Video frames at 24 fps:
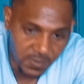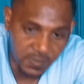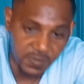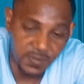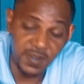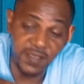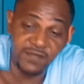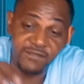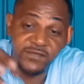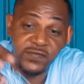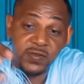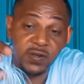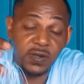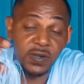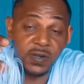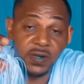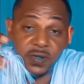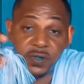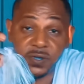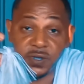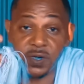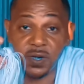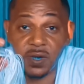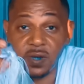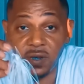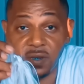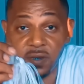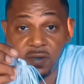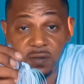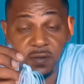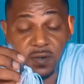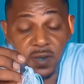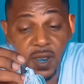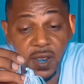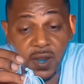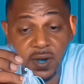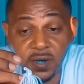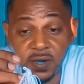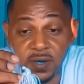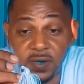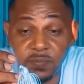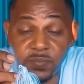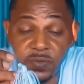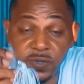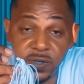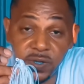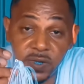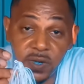Definitely the jig. You gotta
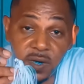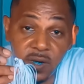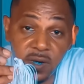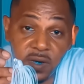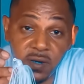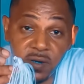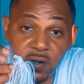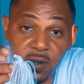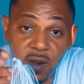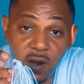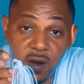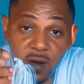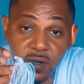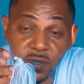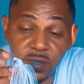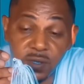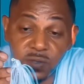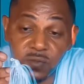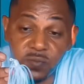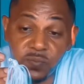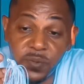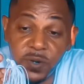keep a jig in your arsenal.